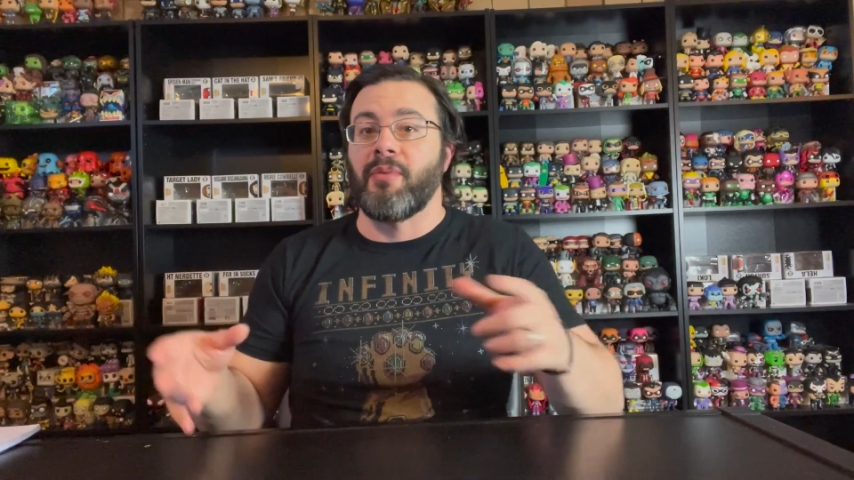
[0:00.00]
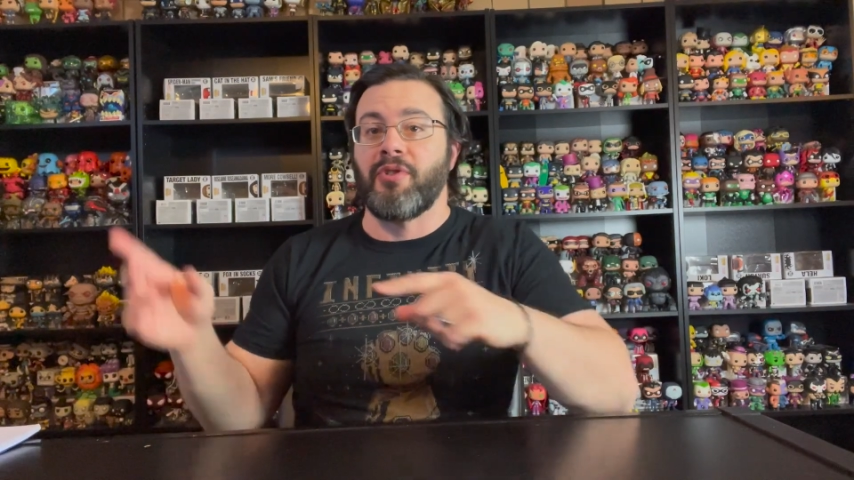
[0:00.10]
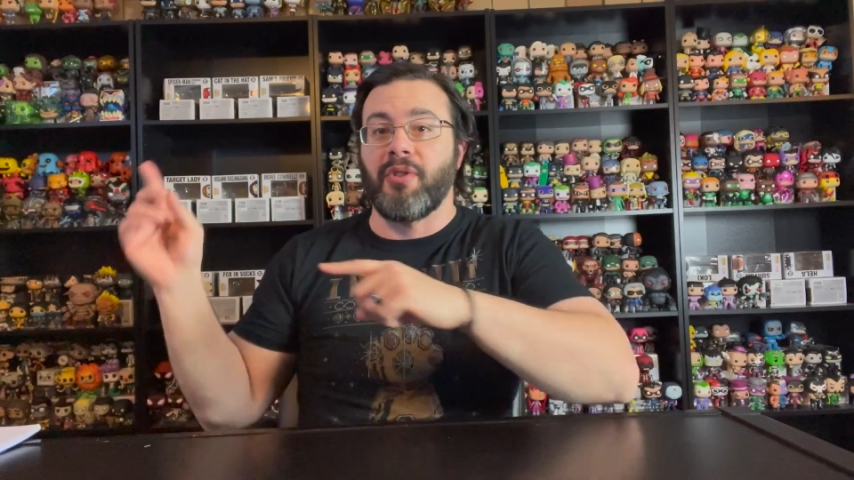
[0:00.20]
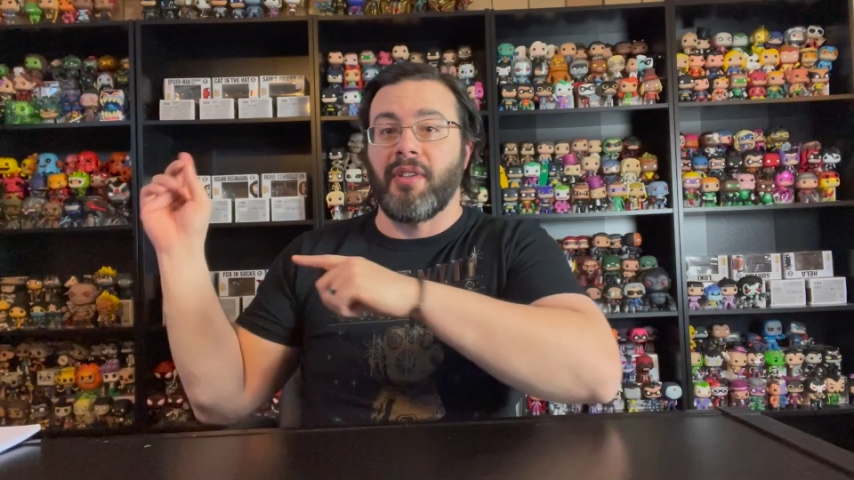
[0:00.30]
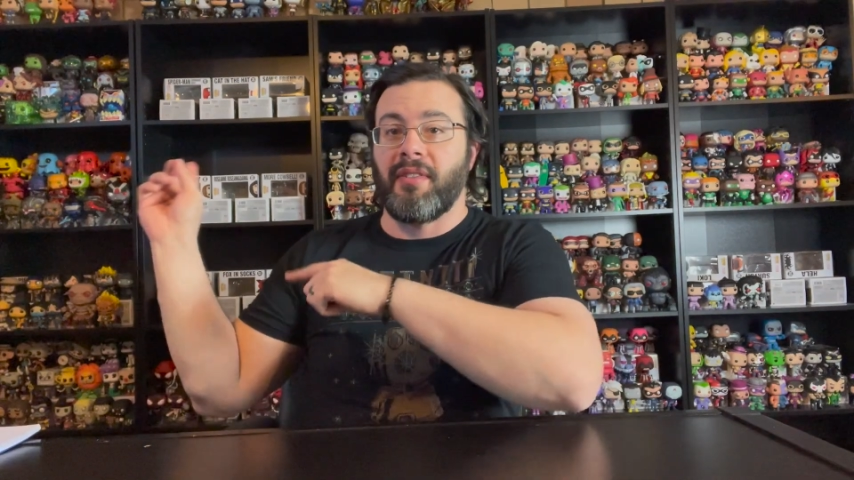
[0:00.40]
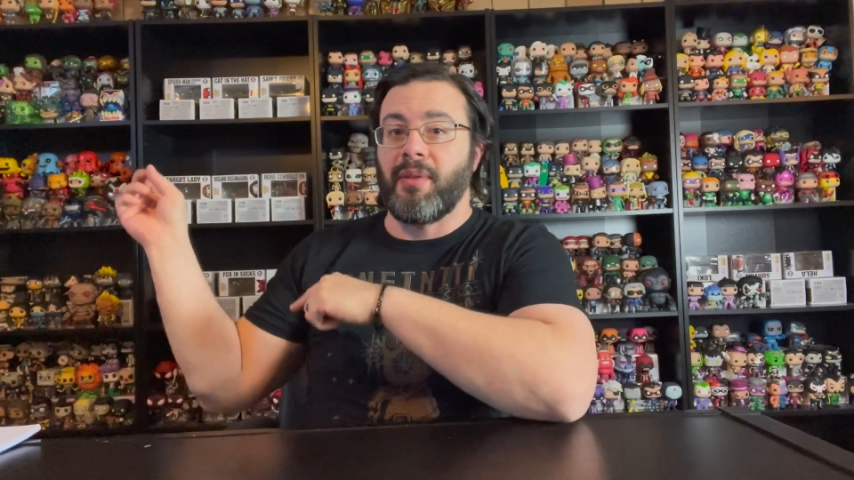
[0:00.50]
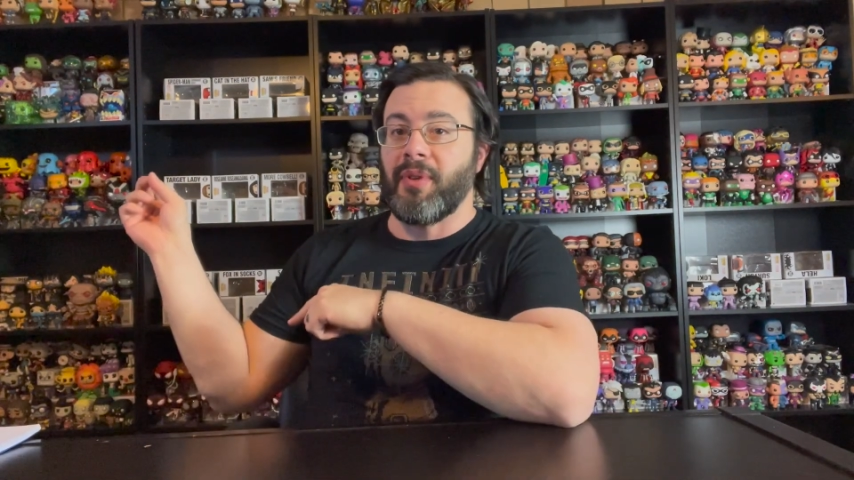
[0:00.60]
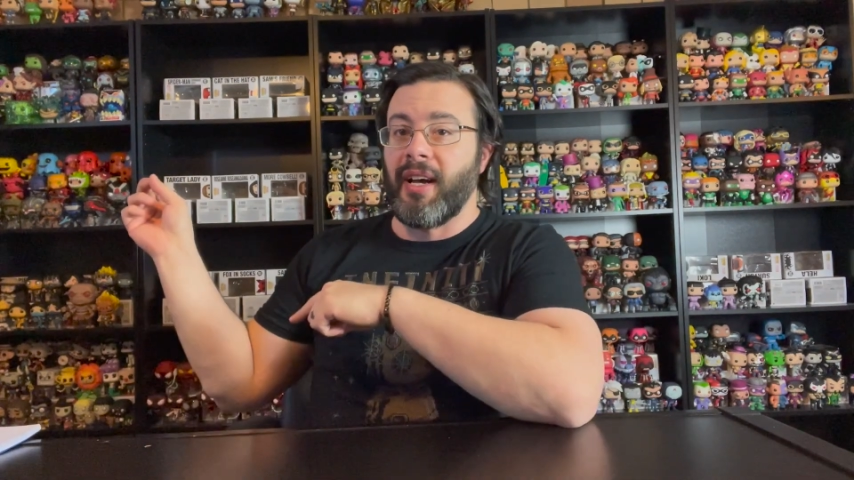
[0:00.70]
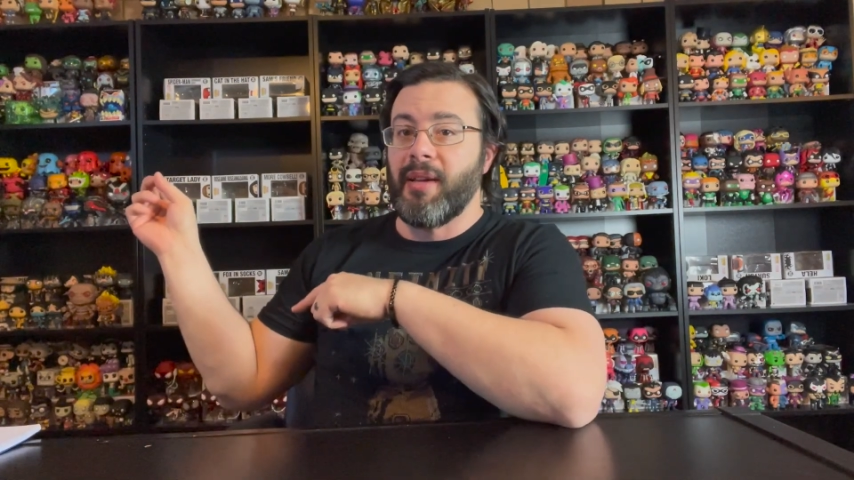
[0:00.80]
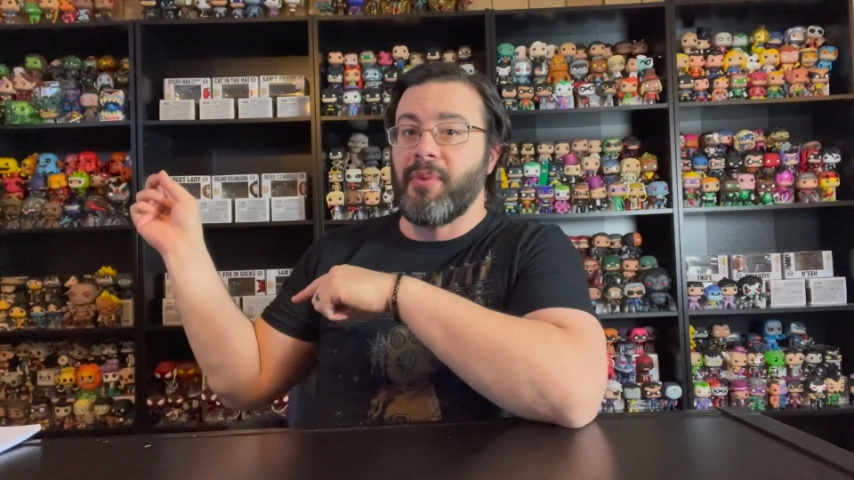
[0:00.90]
which you can see
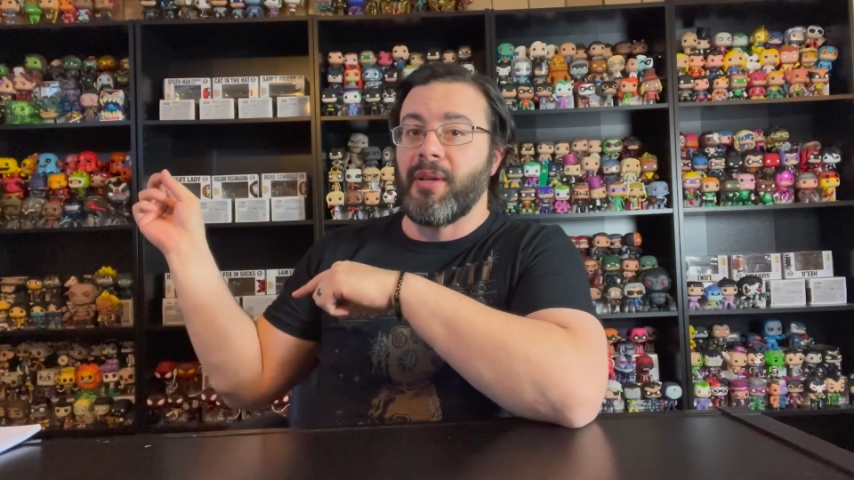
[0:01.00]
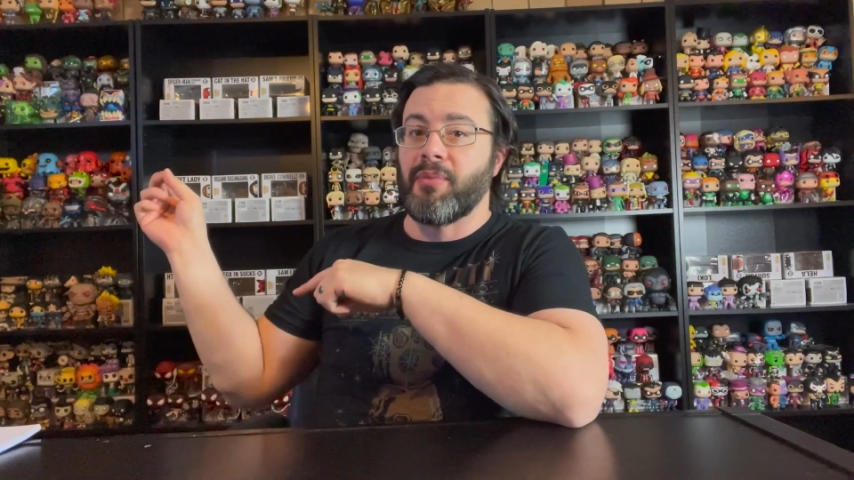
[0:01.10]
behind me.